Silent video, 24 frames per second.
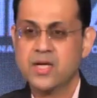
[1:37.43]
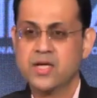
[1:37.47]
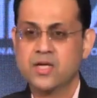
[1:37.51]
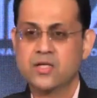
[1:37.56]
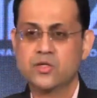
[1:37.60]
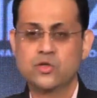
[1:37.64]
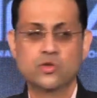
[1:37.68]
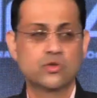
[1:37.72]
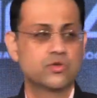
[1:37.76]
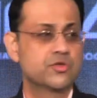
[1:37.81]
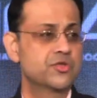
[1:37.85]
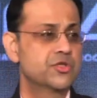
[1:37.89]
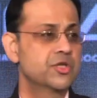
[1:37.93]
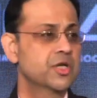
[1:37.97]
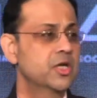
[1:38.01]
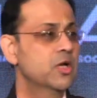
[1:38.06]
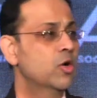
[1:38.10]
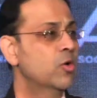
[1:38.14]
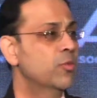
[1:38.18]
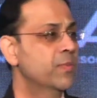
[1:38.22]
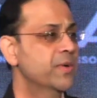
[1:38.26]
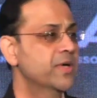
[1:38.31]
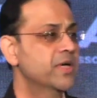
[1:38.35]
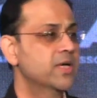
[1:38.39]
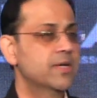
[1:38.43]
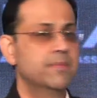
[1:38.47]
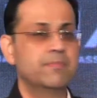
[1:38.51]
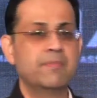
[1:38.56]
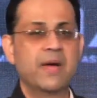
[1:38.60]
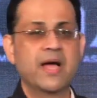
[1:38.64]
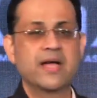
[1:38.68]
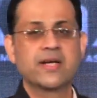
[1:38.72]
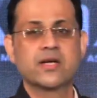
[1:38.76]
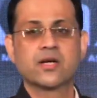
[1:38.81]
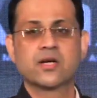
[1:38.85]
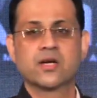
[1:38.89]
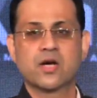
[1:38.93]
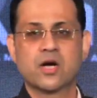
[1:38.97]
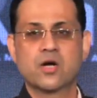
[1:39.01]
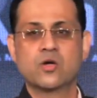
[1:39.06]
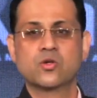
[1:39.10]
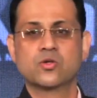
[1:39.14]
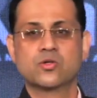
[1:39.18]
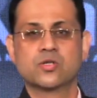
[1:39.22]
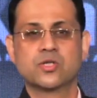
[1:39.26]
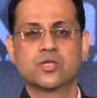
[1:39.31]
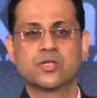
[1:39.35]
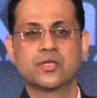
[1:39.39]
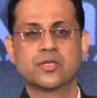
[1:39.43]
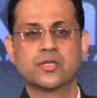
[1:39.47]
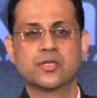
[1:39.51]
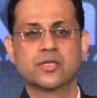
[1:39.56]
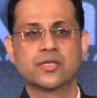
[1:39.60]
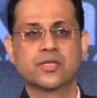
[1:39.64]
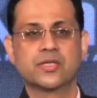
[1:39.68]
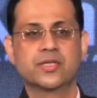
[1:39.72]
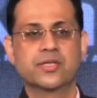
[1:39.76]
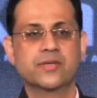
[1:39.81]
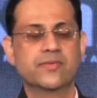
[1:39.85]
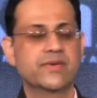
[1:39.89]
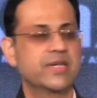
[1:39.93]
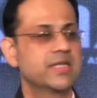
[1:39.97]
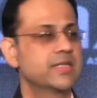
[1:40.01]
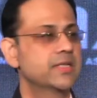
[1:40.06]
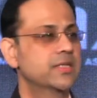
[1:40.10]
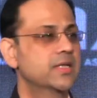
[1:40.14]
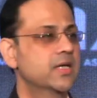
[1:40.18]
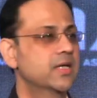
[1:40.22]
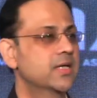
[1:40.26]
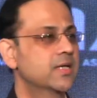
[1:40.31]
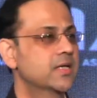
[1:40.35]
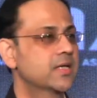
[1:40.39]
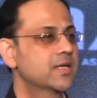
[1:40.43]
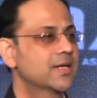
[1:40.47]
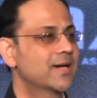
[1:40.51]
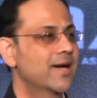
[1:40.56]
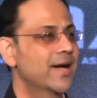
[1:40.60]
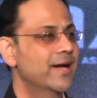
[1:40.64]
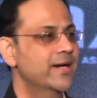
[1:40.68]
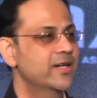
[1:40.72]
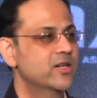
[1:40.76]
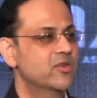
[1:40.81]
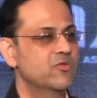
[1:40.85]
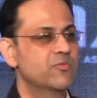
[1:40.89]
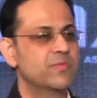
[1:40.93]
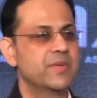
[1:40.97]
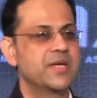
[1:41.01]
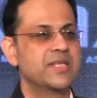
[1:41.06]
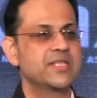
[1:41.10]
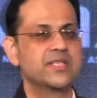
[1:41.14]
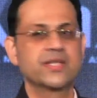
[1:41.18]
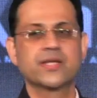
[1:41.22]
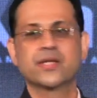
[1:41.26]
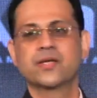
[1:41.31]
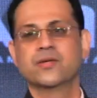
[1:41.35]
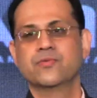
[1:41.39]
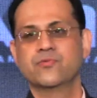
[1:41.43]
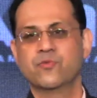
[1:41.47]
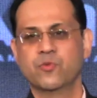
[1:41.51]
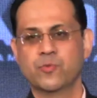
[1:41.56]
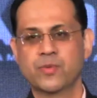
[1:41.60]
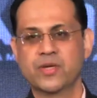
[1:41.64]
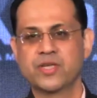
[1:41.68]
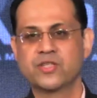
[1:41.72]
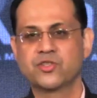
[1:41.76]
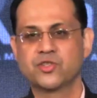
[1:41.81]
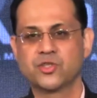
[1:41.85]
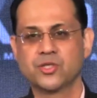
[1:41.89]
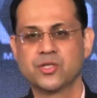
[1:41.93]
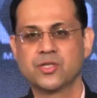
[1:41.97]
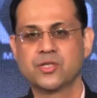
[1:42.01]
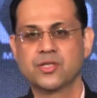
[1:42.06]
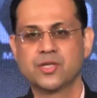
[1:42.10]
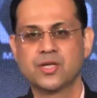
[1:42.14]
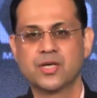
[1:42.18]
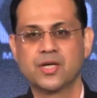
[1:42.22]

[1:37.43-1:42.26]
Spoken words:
You still open a bank account giving the kind of basic information